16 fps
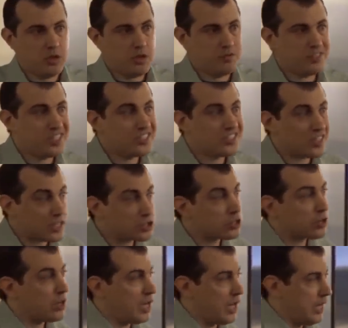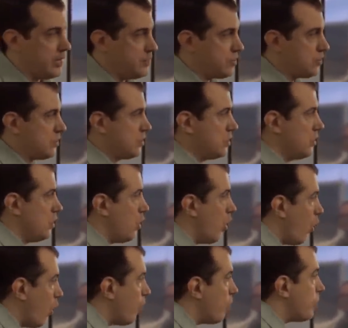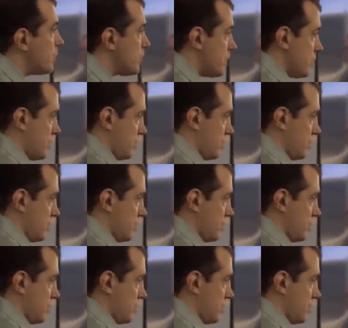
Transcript: of decentralized, open